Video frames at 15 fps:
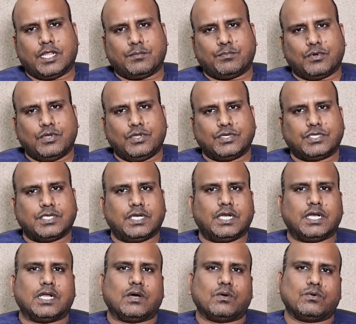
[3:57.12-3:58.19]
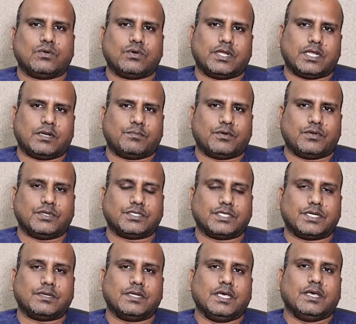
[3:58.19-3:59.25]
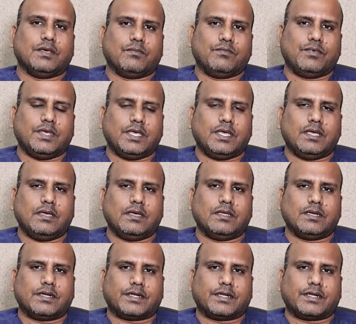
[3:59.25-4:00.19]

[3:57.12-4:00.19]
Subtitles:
air pollution and outdoor air pollution. We